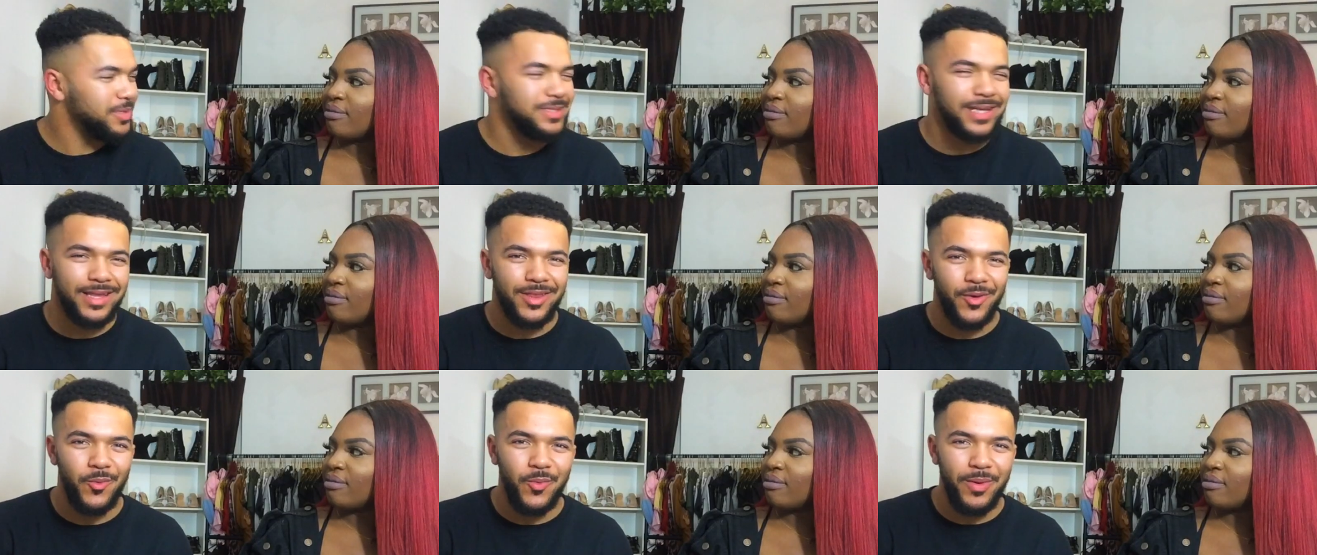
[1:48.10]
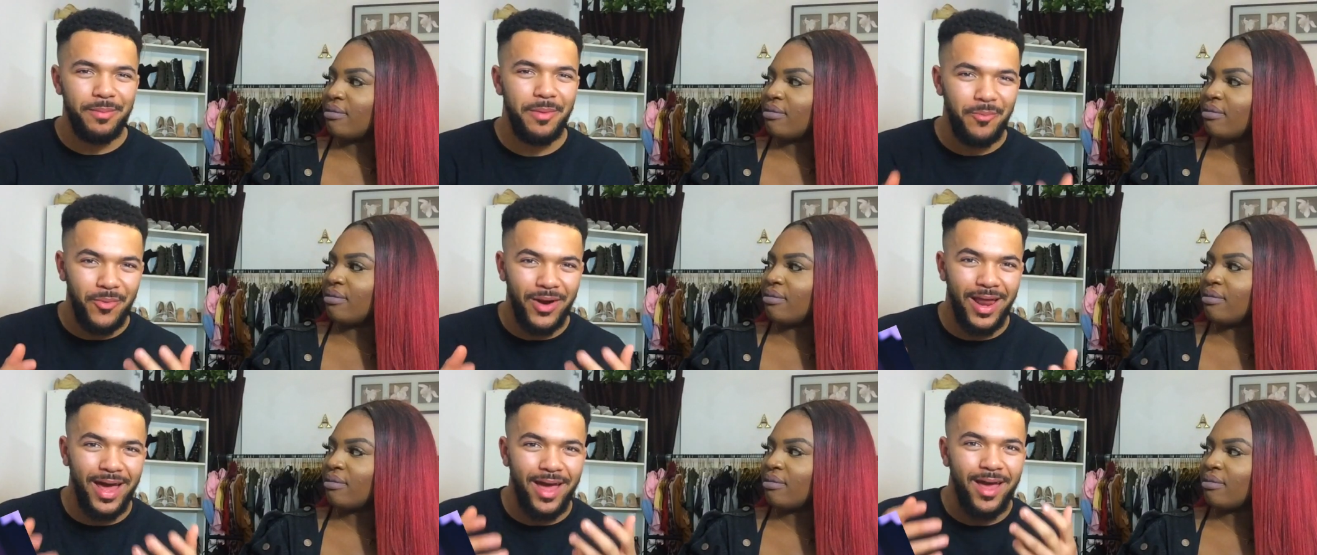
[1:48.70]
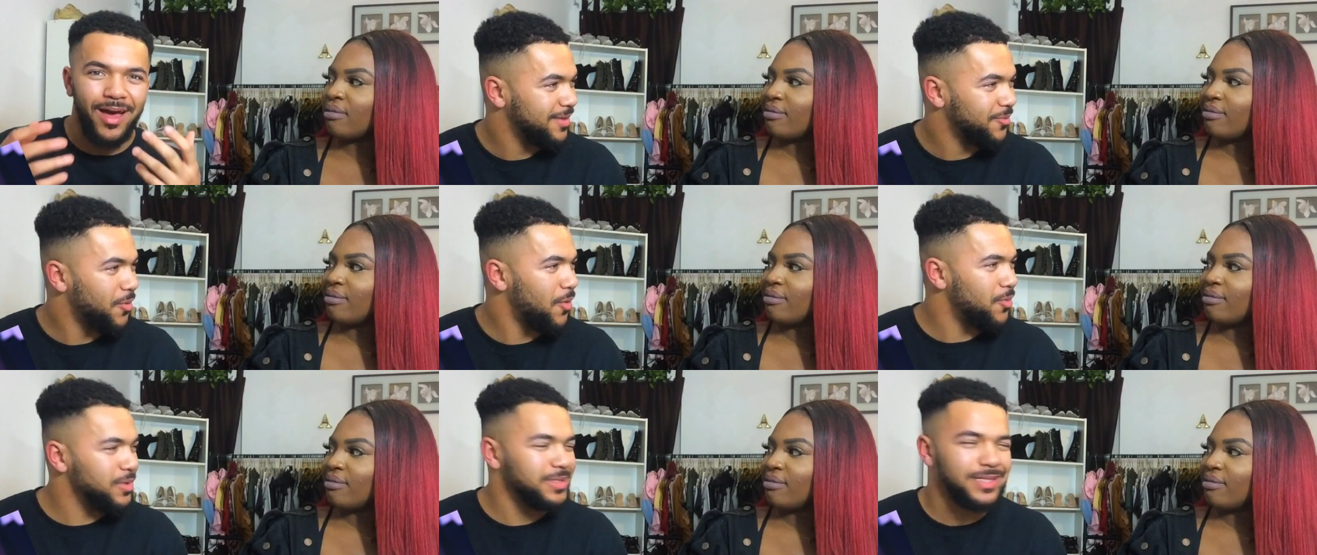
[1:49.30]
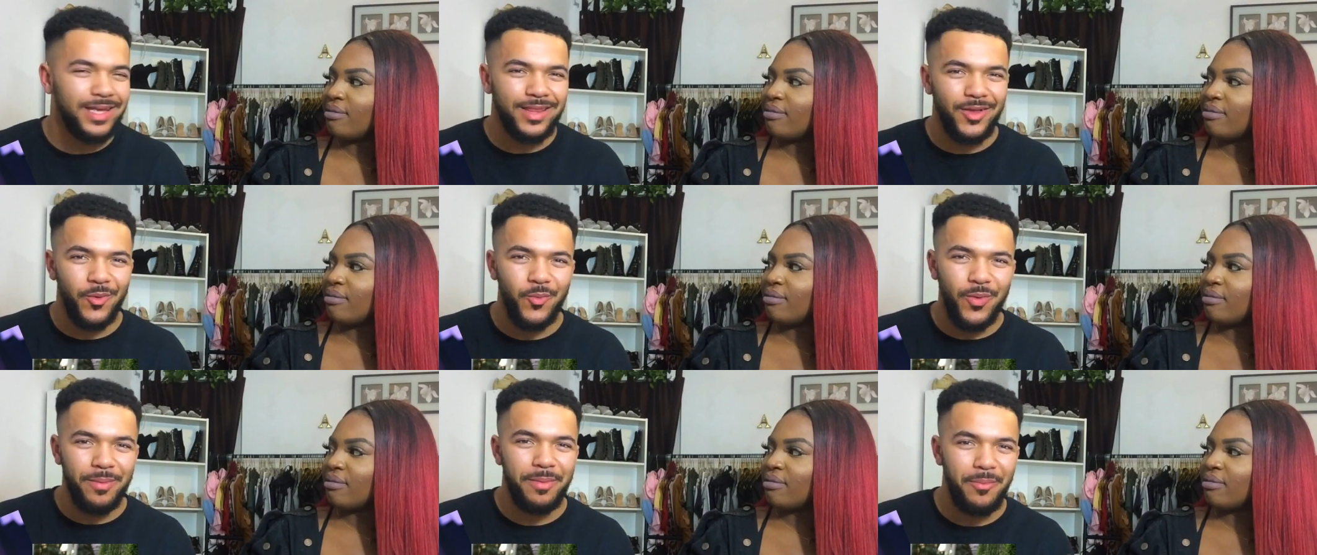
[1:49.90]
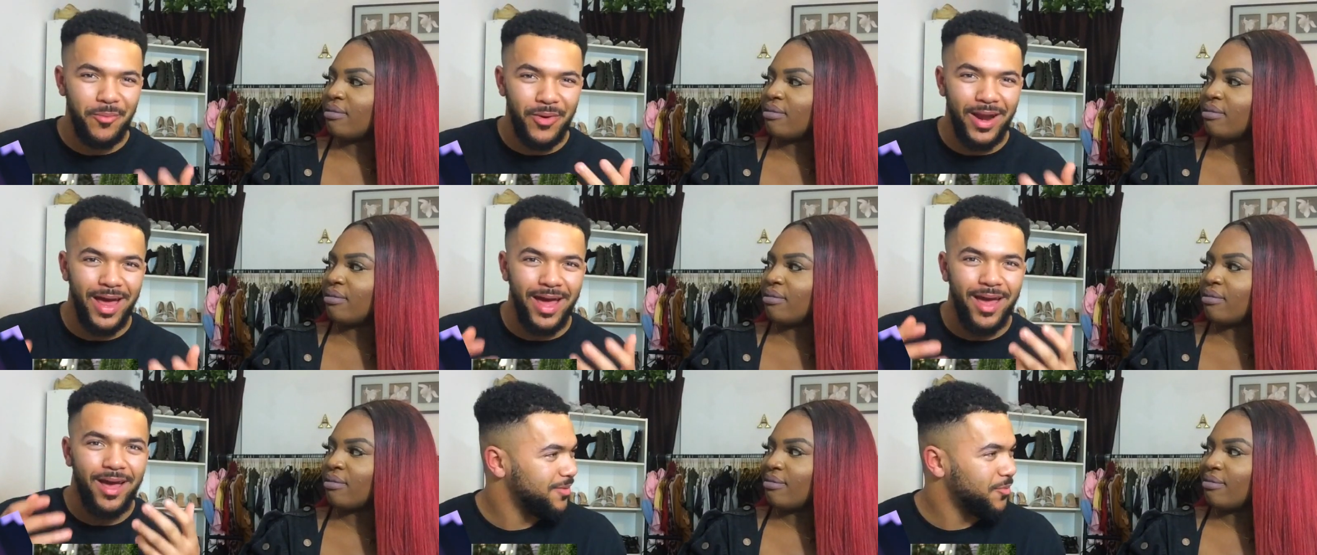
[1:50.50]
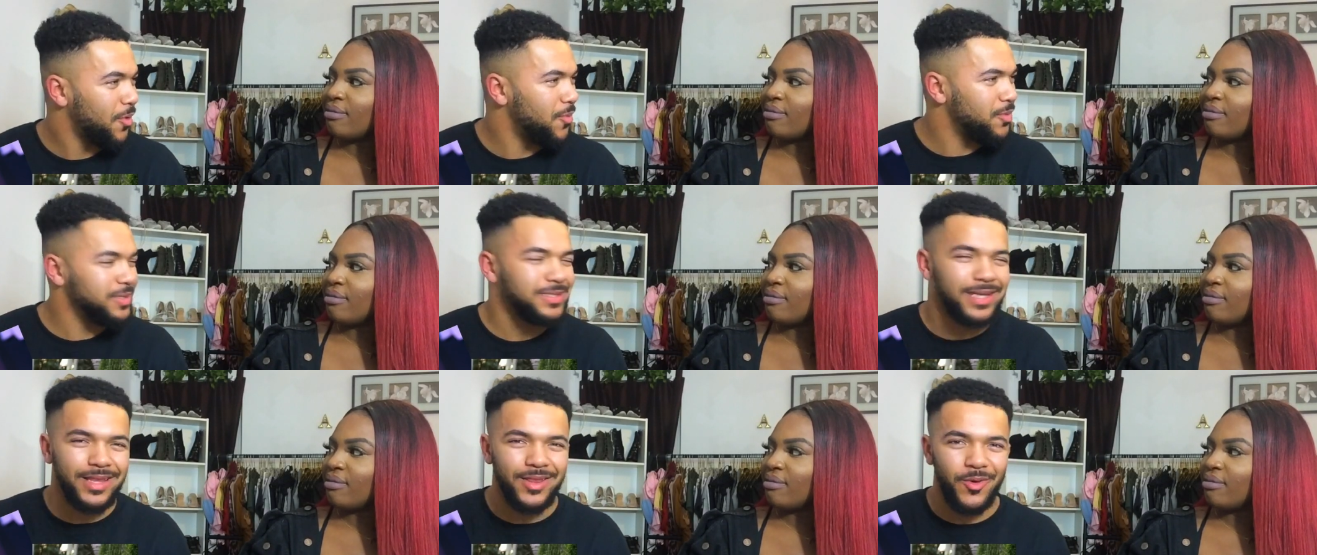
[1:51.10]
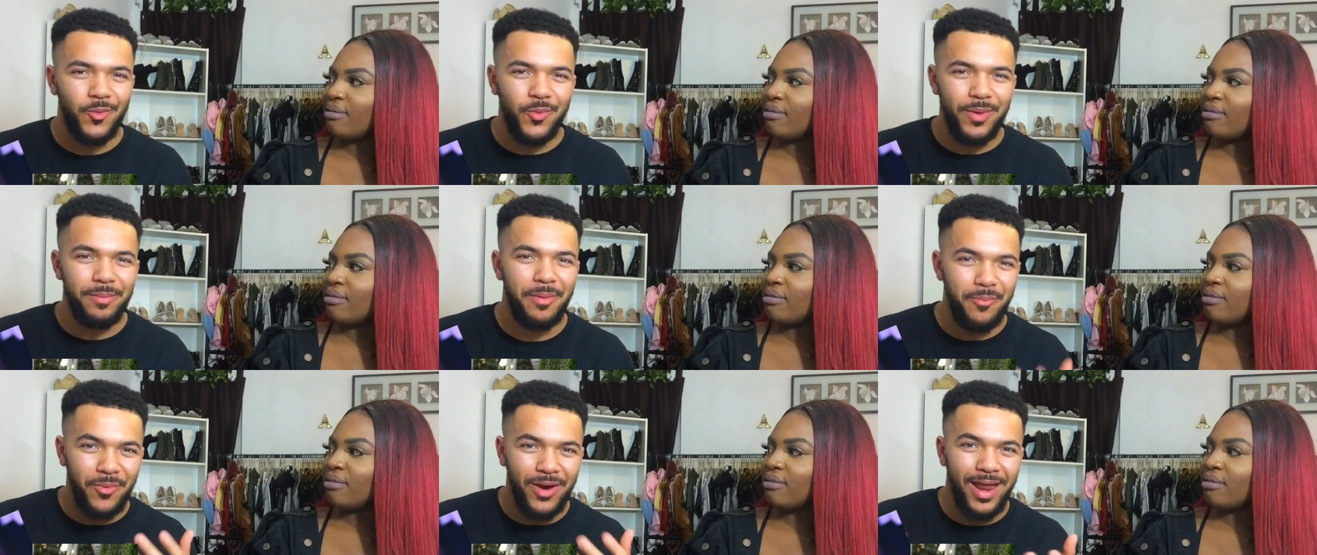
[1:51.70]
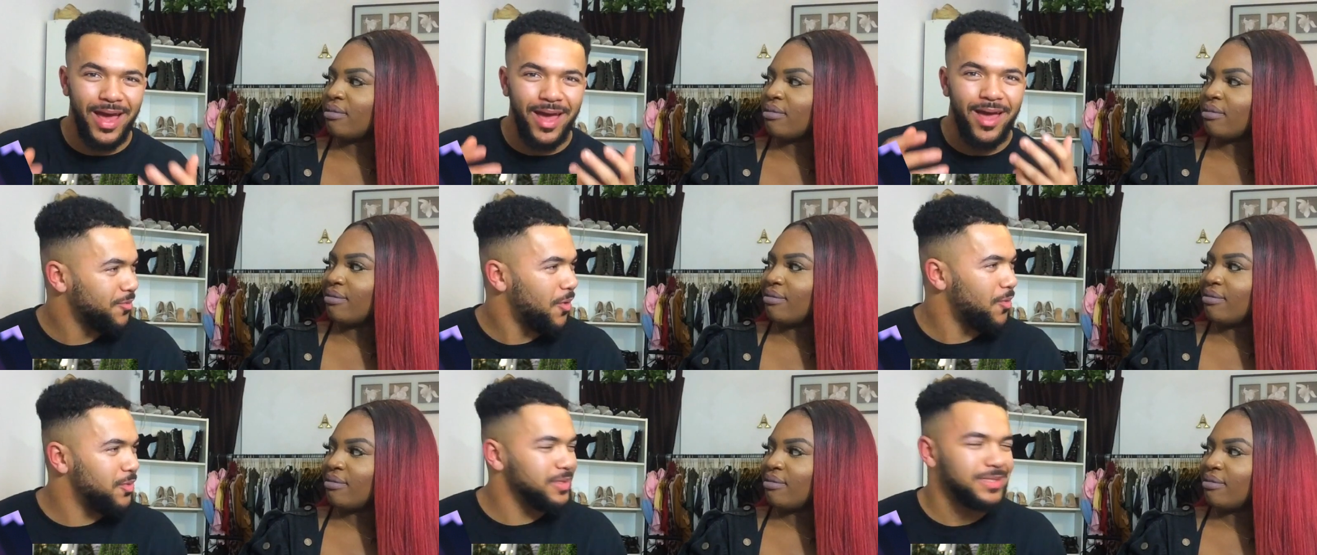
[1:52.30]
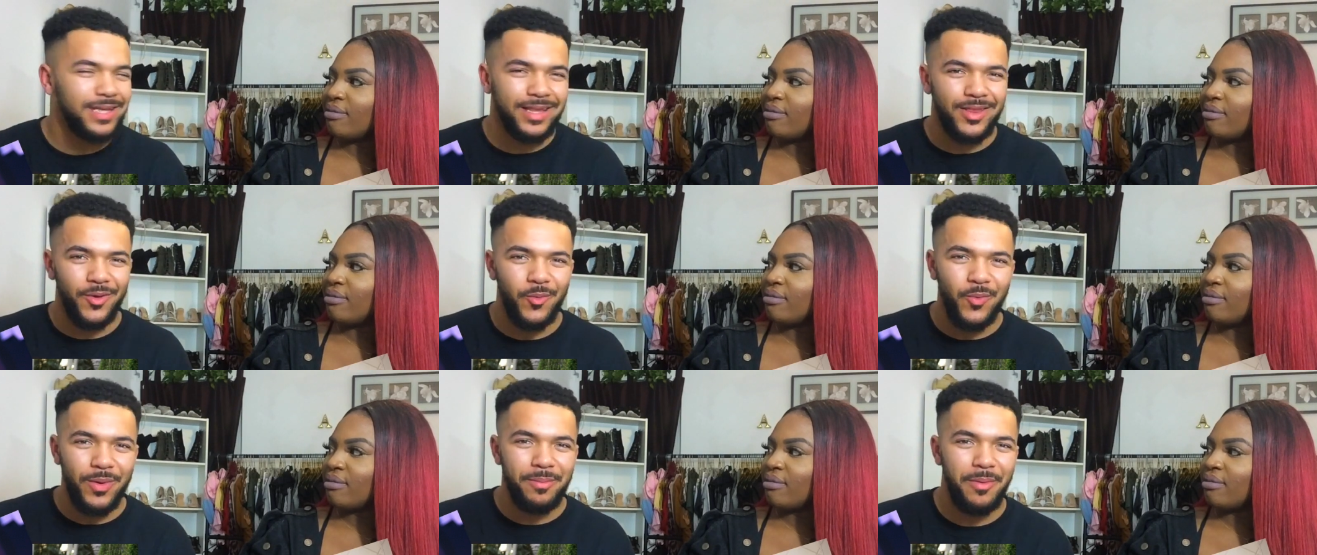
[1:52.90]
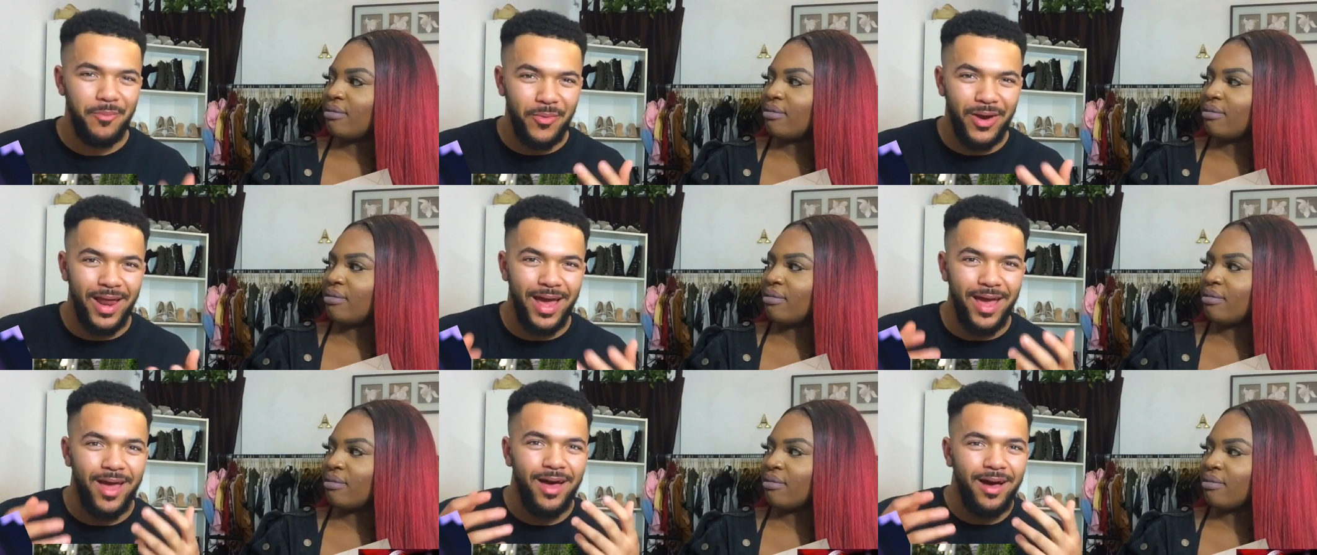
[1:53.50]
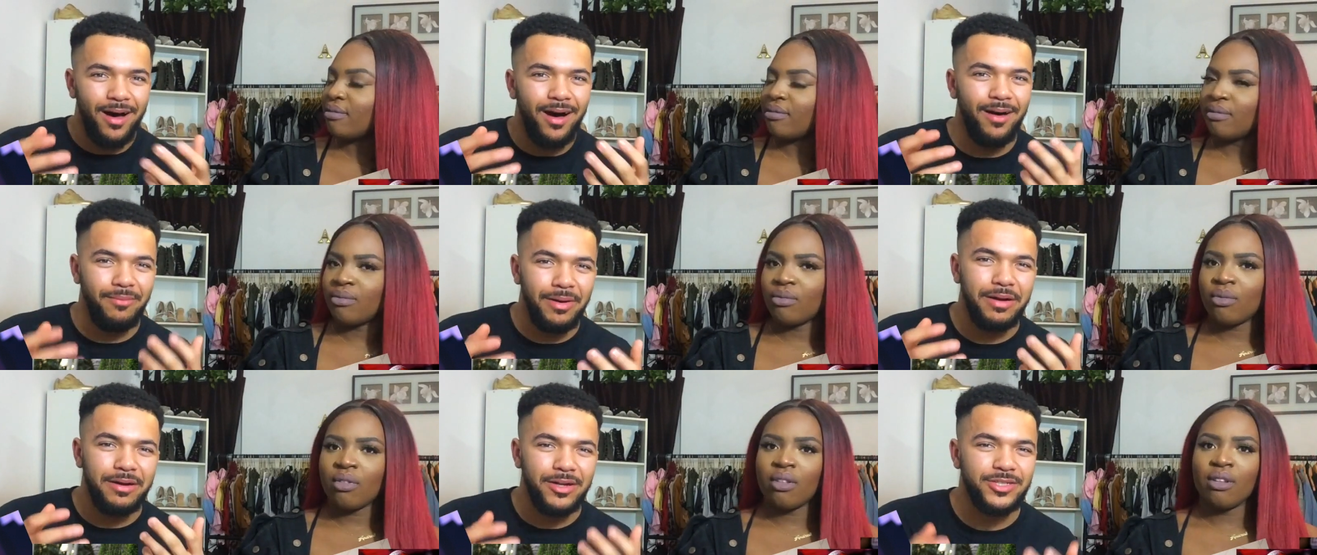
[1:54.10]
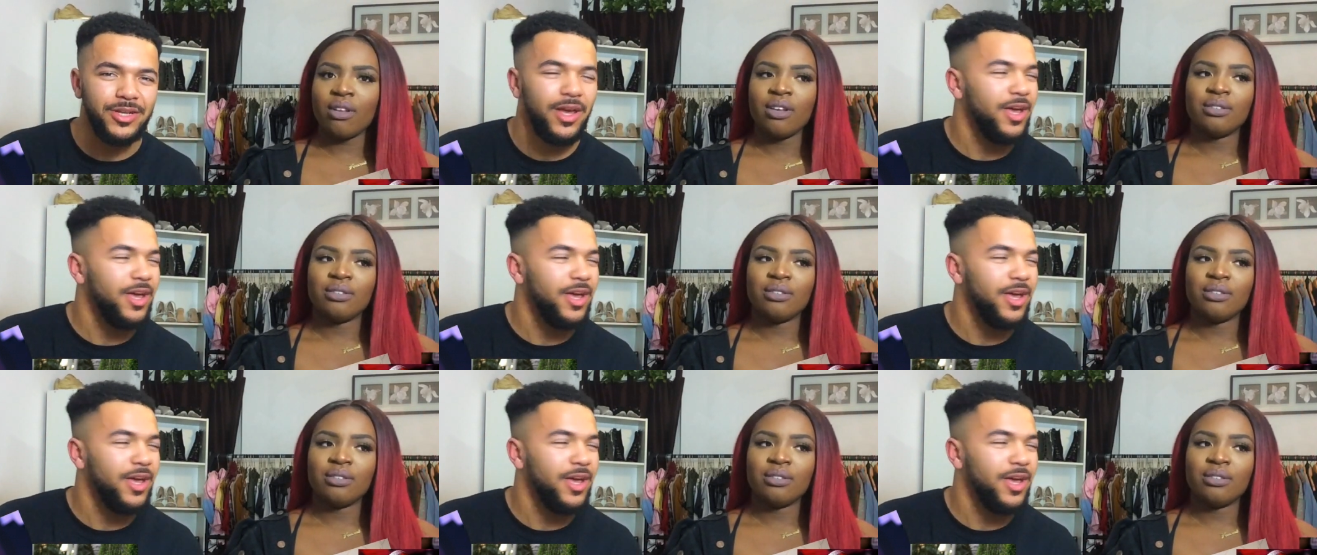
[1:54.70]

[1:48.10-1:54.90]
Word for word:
Speaker 1: was it that women were like? What was it that women were like? What was it that women were like? What was it that women were like? Oh my god,